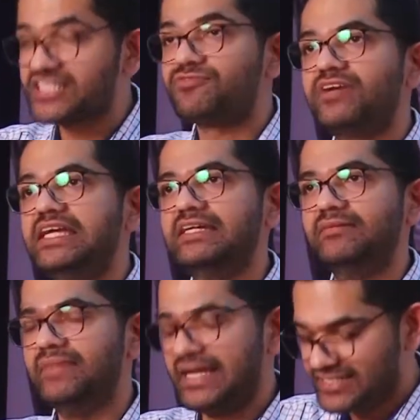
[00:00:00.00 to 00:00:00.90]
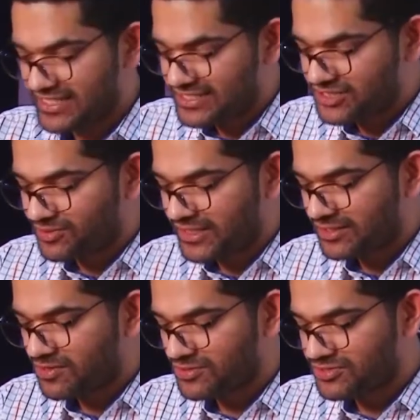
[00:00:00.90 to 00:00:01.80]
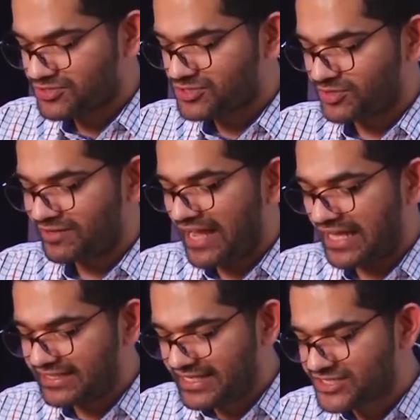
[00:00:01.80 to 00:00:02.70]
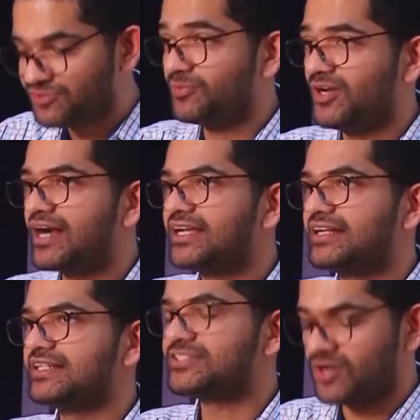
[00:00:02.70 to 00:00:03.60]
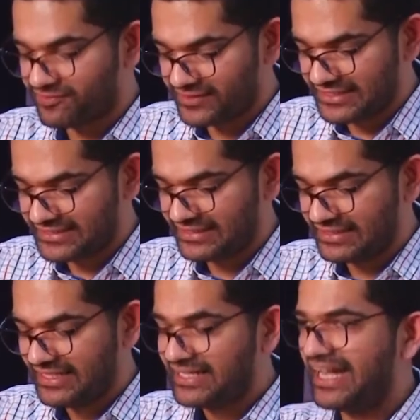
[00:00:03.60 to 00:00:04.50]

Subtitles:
its freedom and territorial contours through a validation of monarchical sovereignty,